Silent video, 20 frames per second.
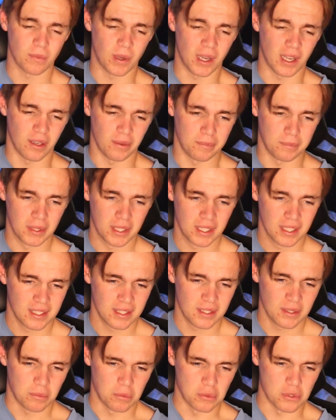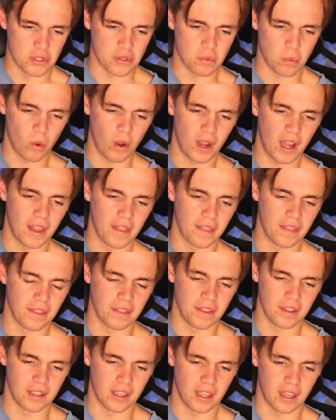Um, which is why
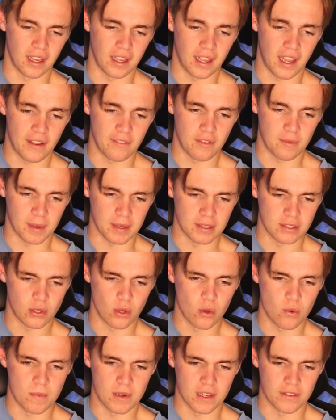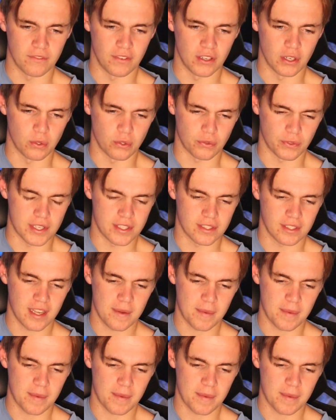there haven't been too many videos recently.